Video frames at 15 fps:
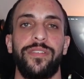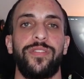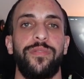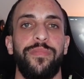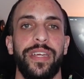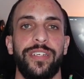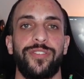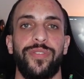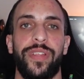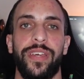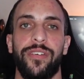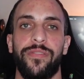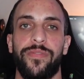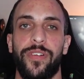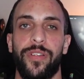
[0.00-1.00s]
so make sure that
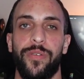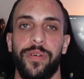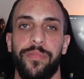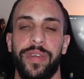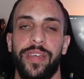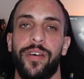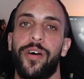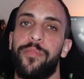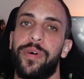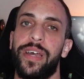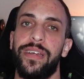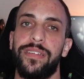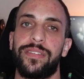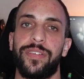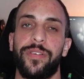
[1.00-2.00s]
you're following me on my
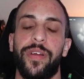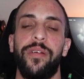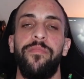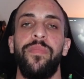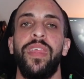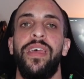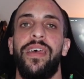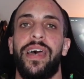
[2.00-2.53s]
Instagram